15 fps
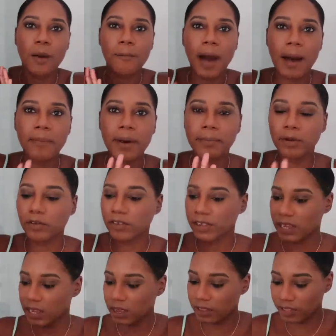pop-up
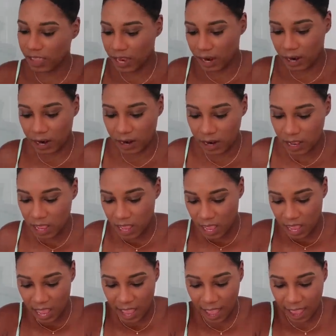boutique there
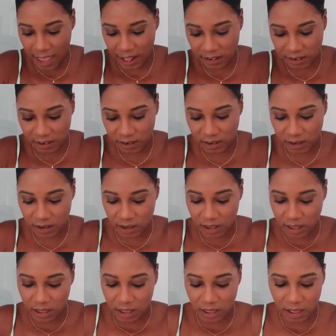at
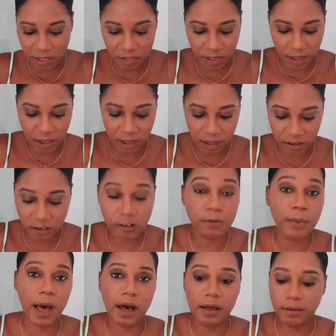the
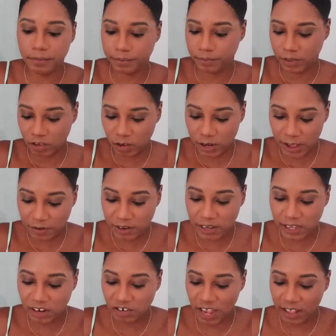spa. So
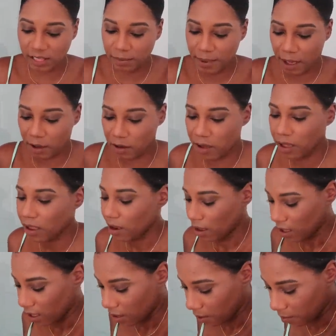definitely check them out.
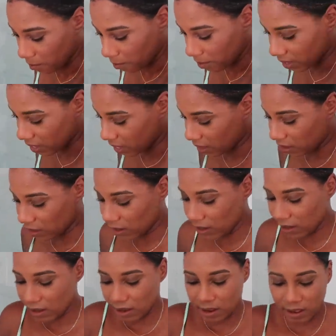But
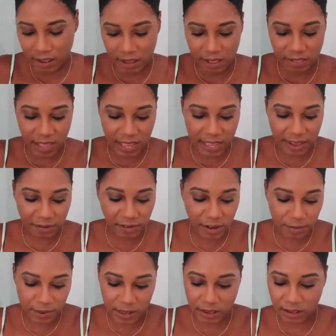they
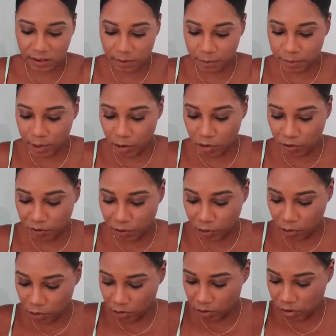gifted me this
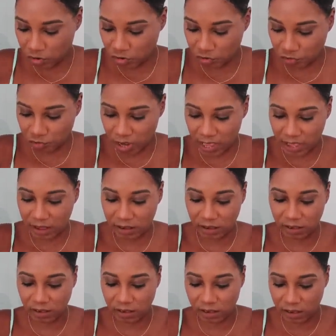beautiful
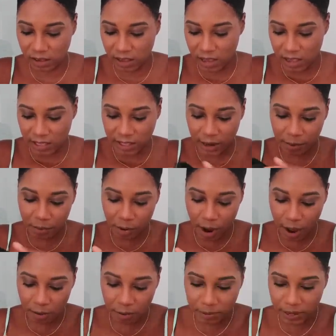dress that I'm
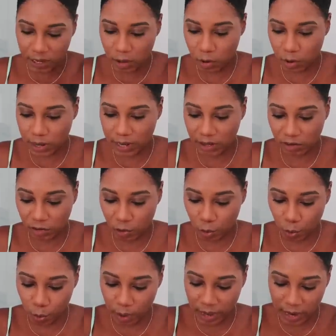probably going to
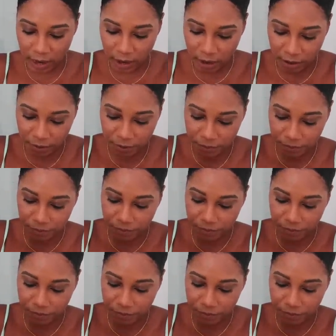wear